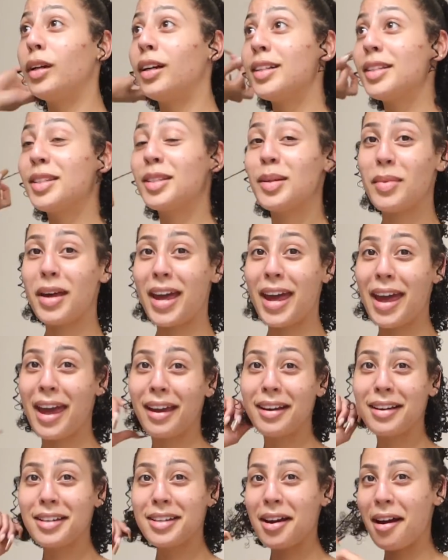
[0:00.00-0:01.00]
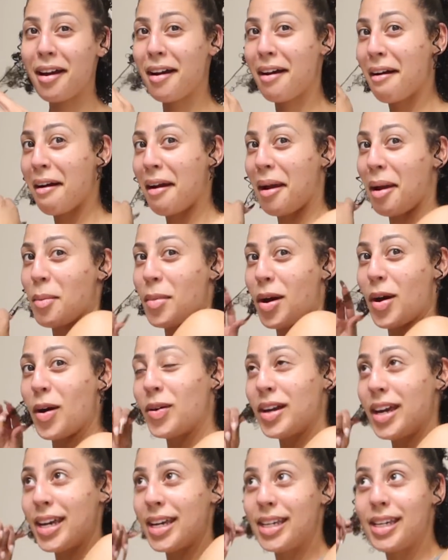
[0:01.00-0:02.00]
we got some hang time.
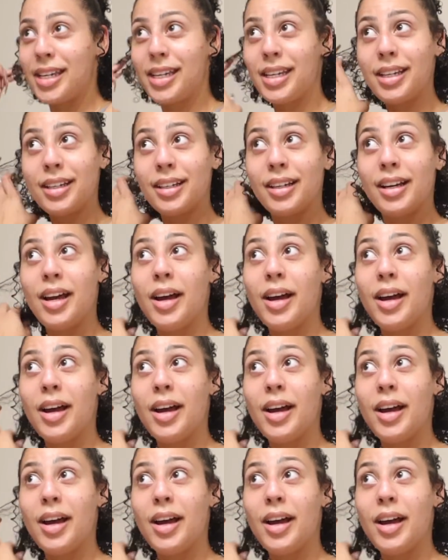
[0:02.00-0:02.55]
Okay,